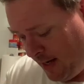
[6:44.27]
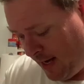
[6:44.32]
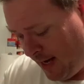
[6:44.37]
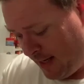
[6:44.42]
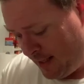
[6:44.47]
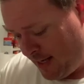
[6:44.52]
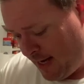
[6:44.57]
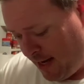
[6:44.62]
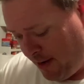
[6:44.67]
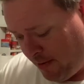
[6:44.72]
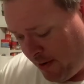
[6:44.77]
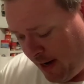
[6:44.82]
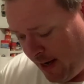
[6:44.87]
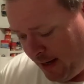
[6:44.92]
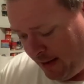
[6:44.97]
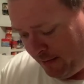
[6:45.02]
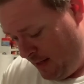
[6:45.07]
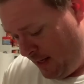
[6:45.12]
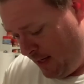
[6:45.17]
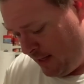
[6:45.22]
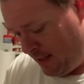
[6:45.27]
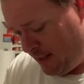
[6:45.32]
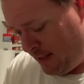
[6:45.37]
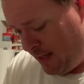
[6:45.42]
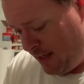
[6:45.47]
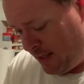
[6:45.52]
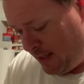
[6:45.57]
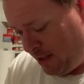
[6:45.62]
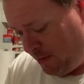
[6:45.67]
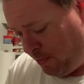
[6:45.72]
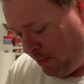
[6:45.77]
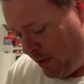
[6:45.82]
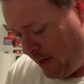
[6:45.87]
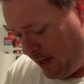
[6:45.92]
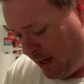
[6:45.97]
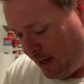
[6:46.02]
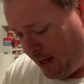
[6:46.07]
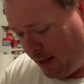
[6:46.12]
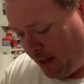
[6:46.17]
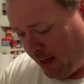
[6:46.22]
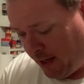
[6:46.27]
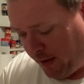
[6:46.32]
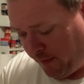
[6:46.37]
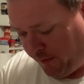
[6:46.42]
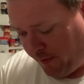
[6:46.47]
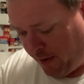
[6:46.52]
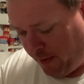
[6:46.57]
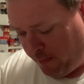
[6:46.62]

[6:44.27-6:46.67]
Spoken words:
I'll tell you what, this is pretty good looking for